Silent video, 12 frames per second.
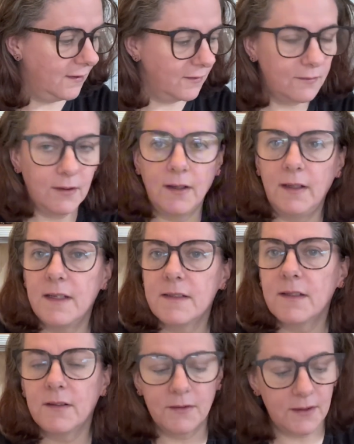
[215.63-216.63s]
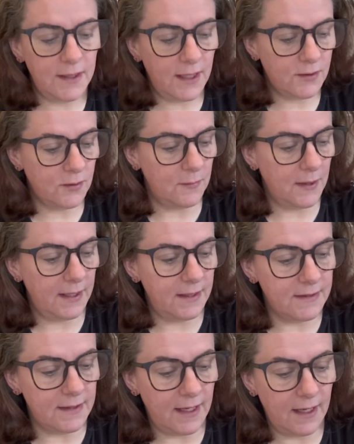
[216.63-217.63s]
Right, let's go on to the actual
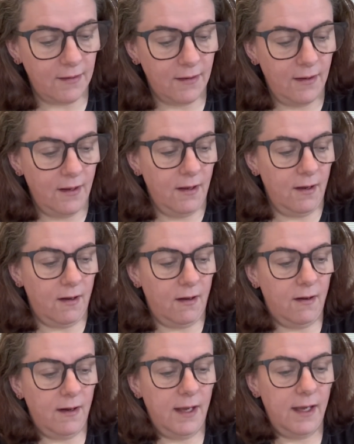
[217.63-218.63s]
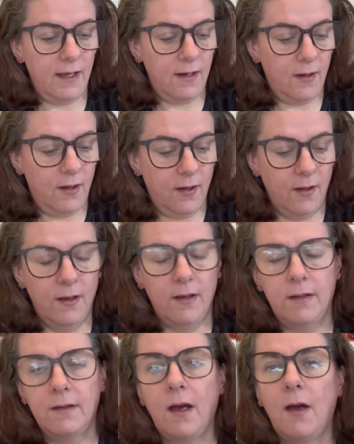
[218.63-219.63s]
makes now. I
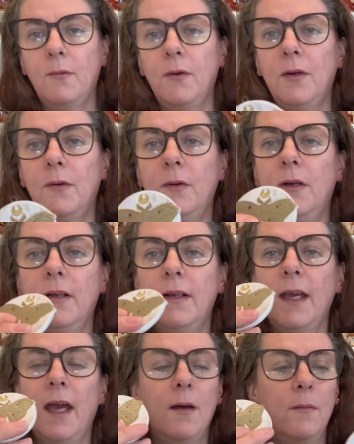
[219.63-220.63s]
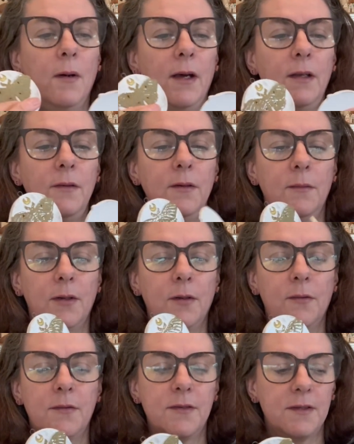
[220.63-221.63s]
will get my lunar
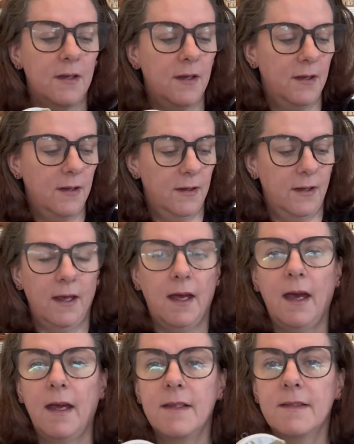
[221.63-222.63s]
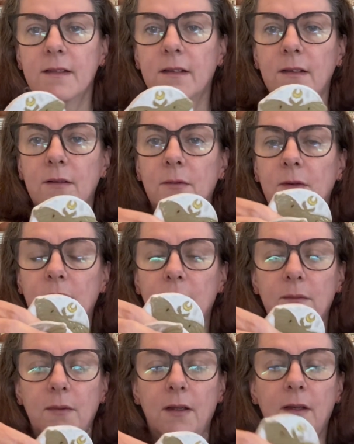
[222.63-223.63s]
moths as I want
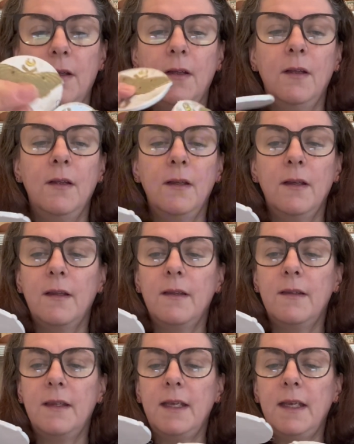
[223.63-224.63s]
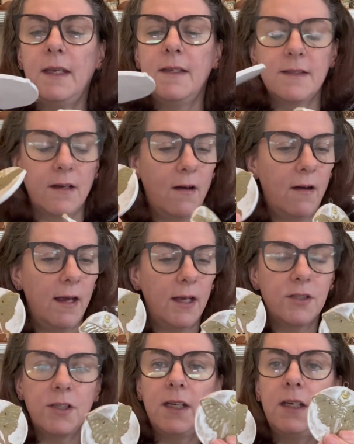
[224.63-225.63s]
them. These, I
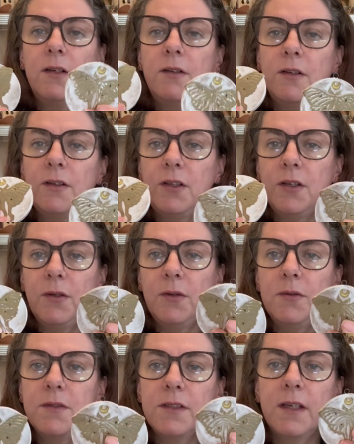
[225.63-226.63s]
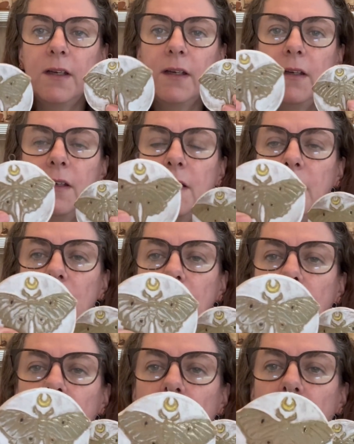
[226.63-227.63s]
actually used
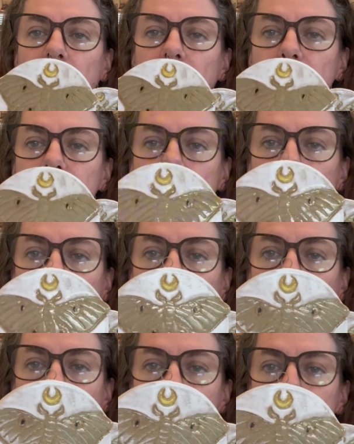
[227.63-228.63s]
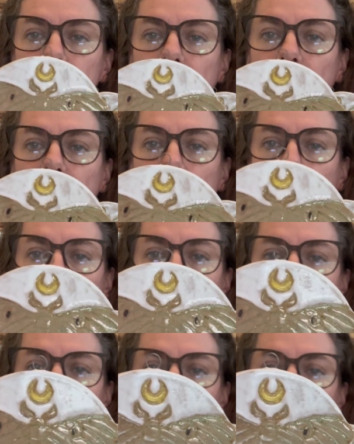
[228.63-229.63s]
some glaze that I had
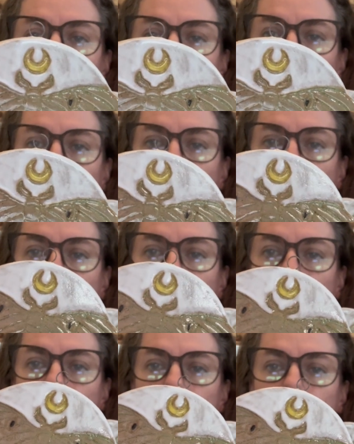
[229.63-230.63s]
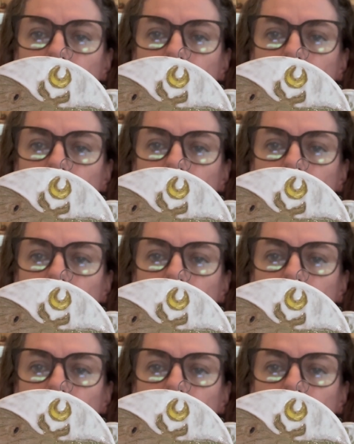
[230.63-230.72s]
in my